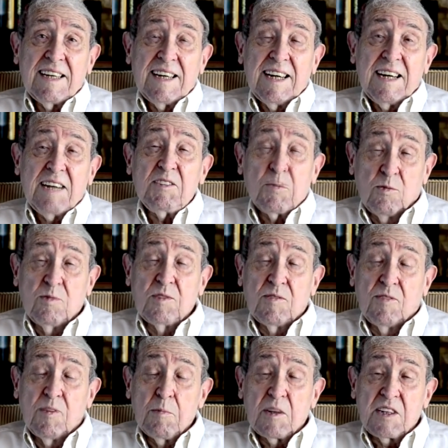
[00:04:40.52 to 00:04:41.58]
And
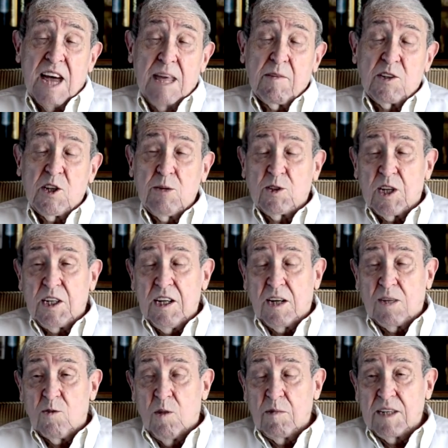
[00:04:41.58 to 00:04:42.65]
from the time that she was a young
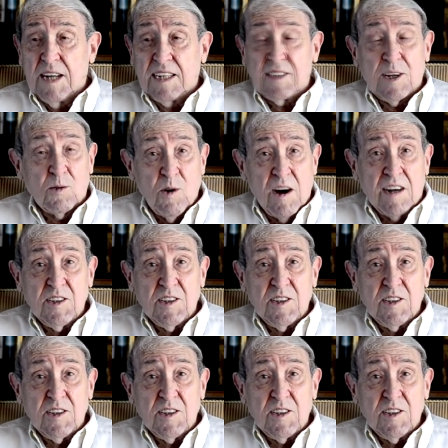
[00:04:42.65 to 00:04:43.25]
woman, and I said, what?